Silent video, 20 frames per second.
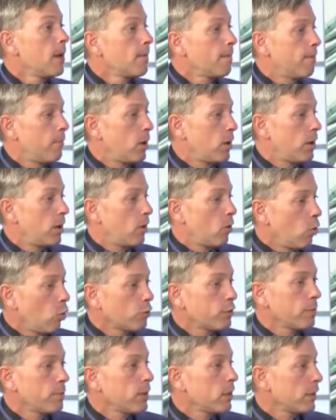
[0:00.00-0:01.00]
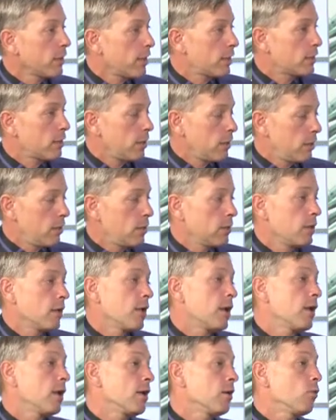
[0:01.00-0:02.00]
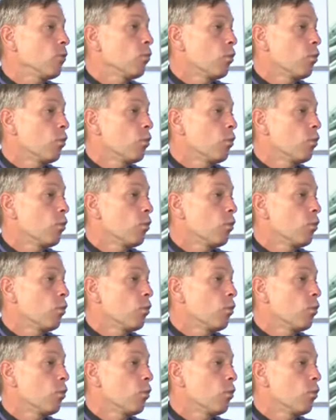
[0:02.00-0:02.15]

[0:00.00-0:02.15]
But ultimately, at the end of the day,